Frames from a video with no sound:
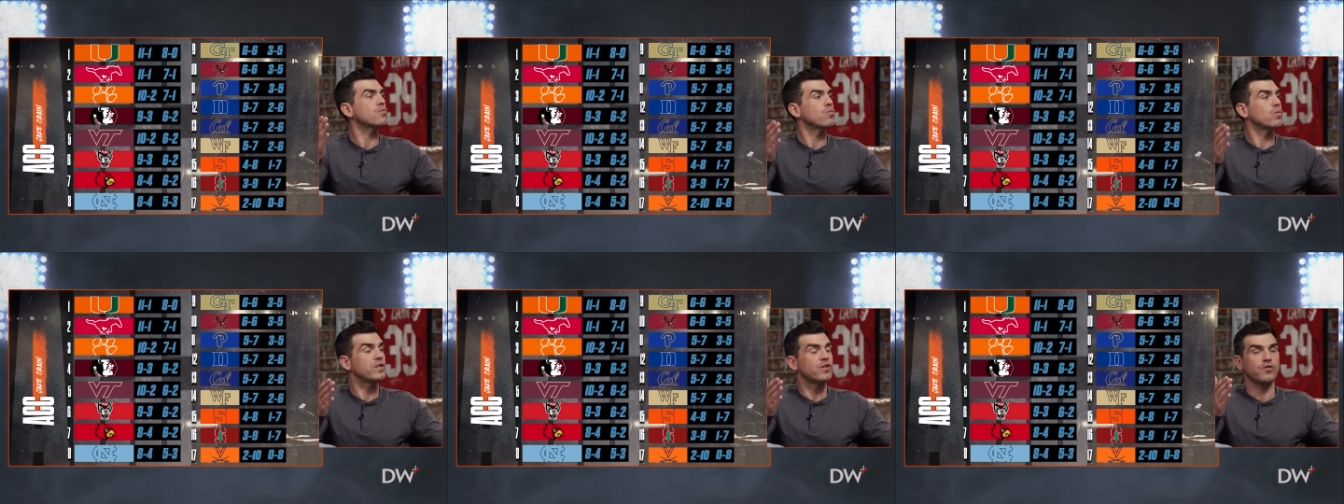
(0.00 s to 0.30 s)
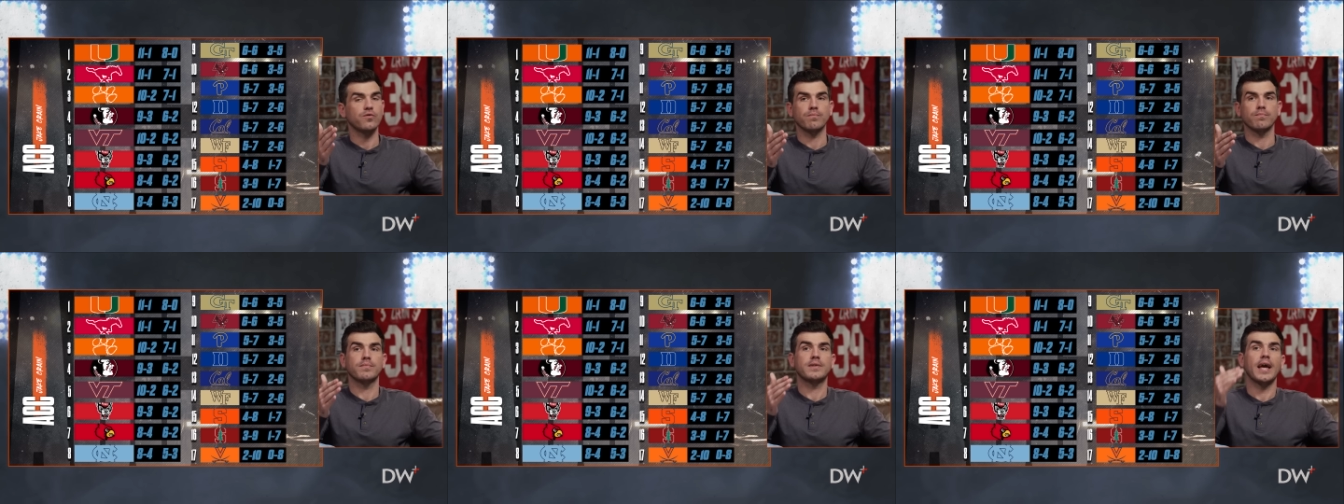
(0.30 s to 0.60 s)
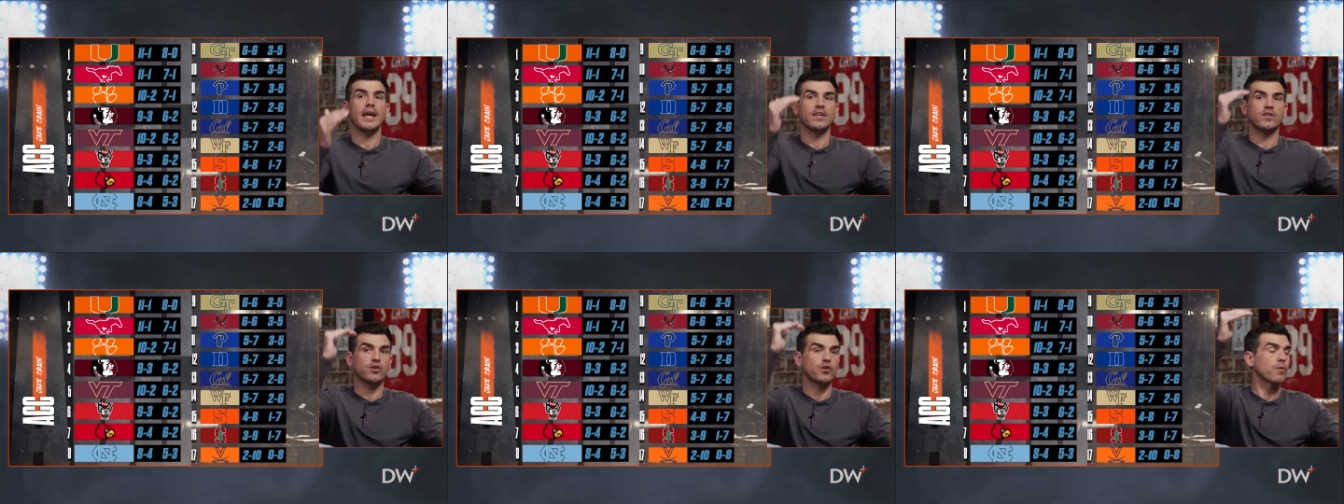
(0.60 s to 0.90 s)
which
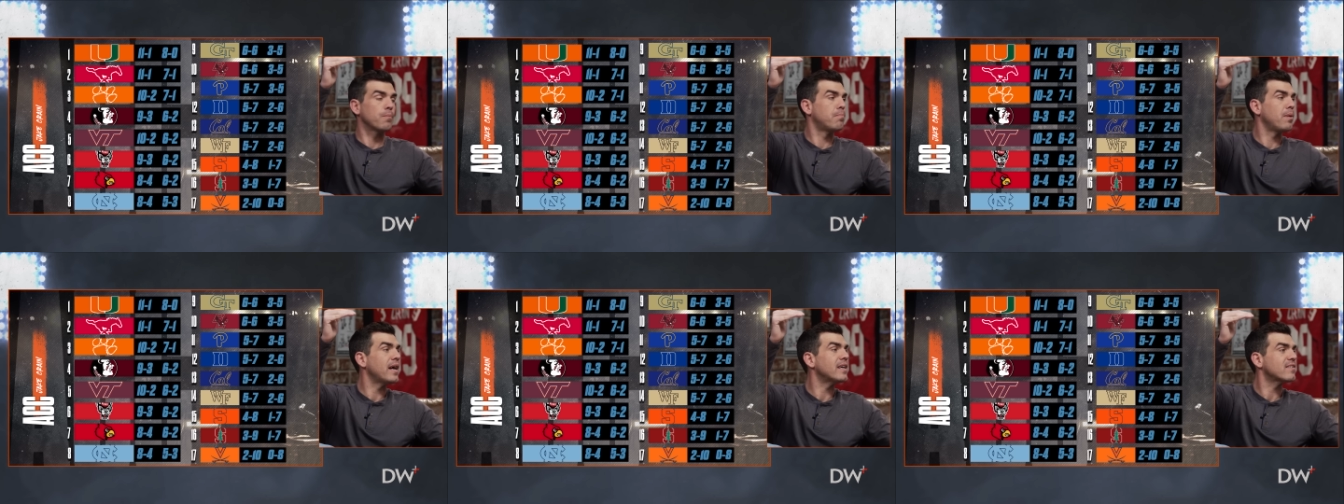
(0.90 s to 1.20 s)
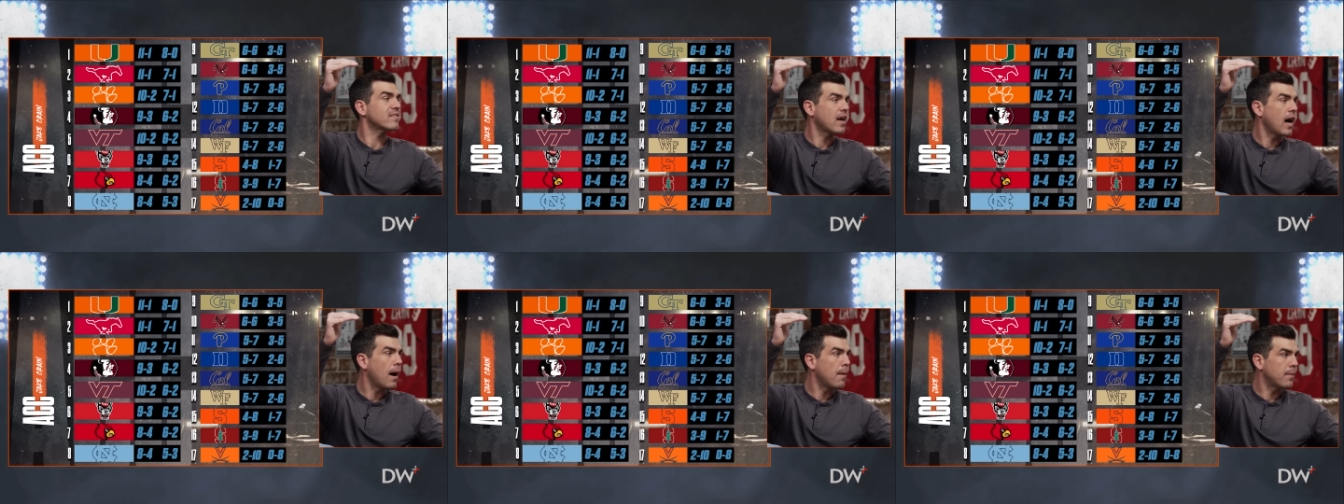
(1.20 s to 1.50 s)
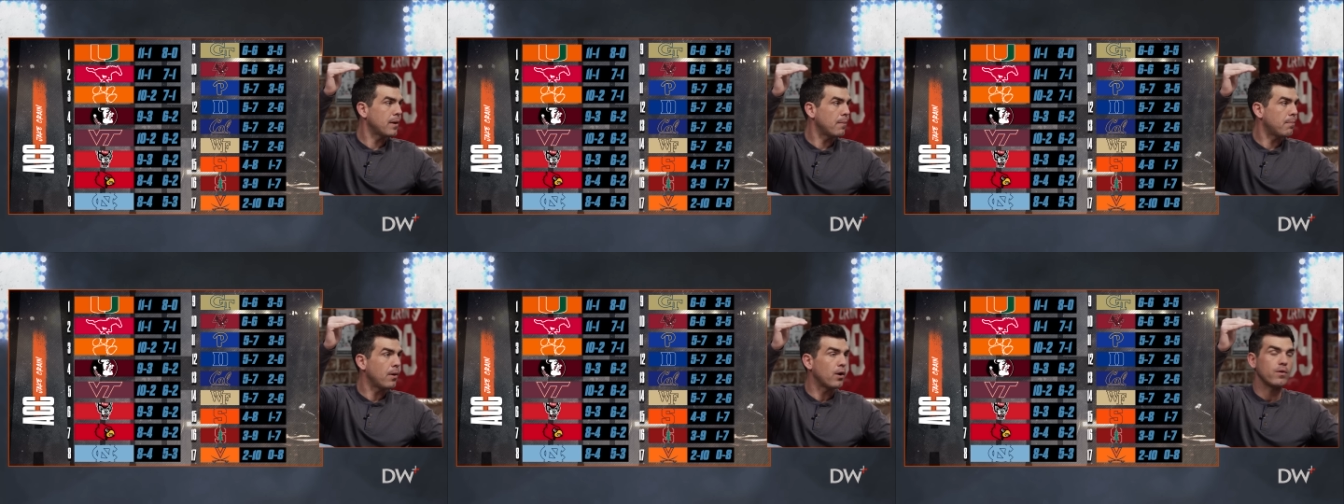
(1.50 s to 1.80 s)
takes your best
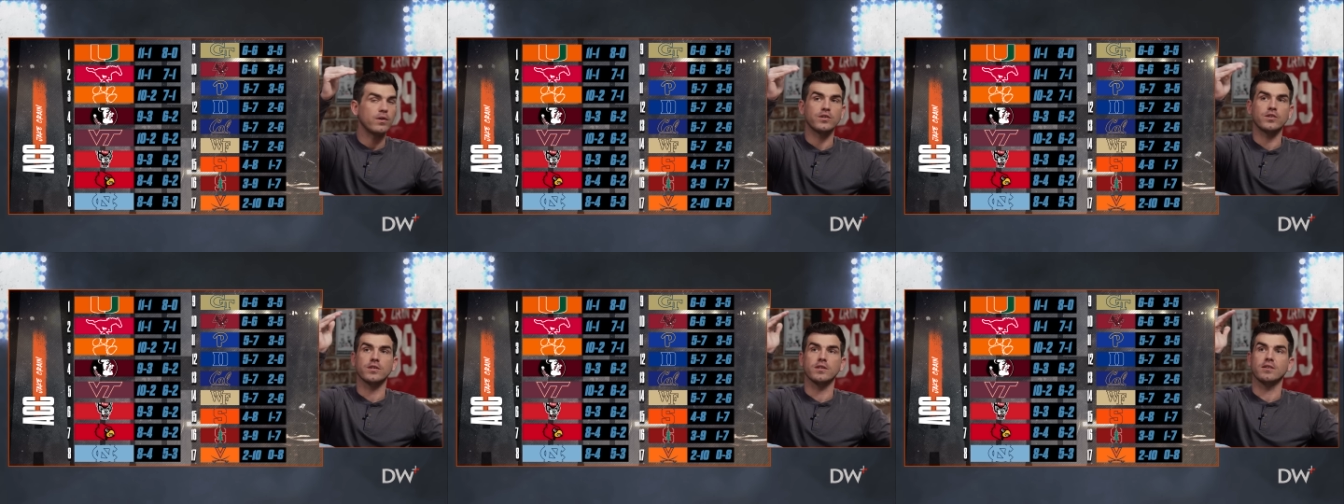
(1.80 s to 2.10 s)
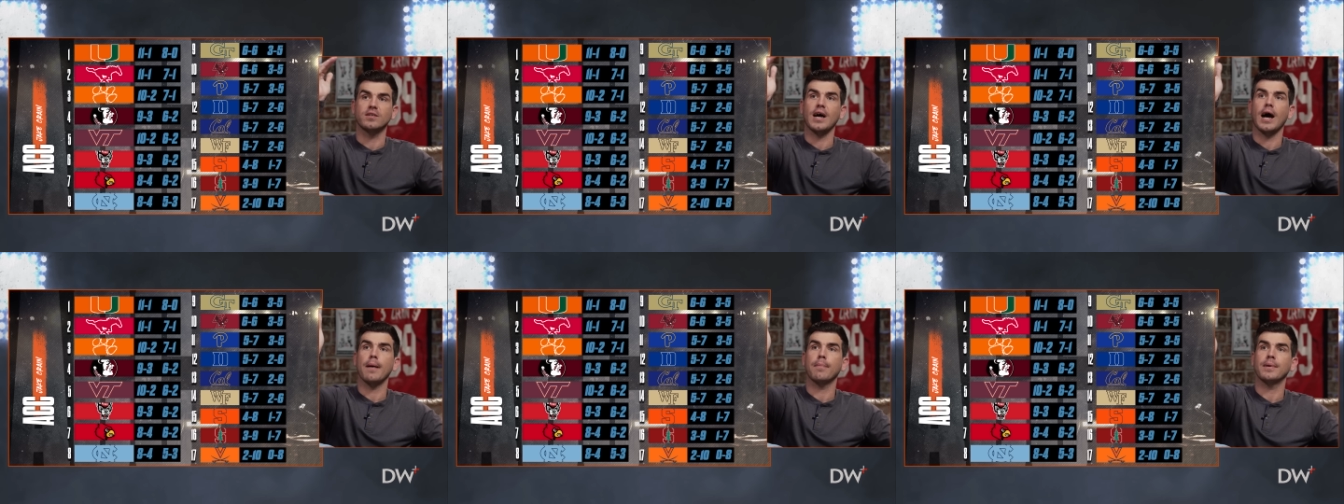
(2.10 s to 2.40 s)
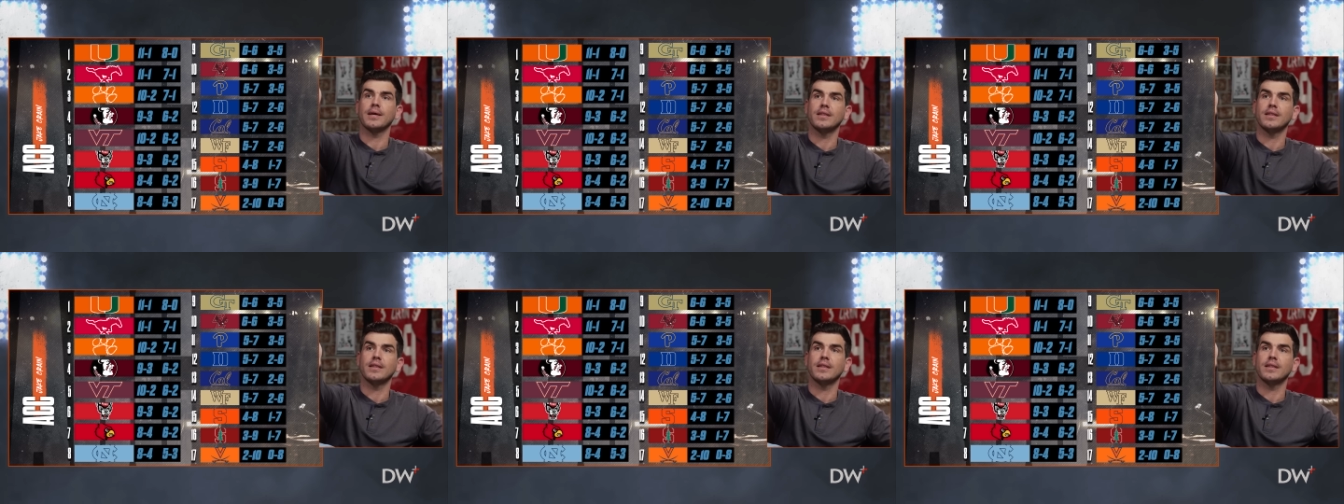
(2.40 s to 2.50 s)
common opponent to the top.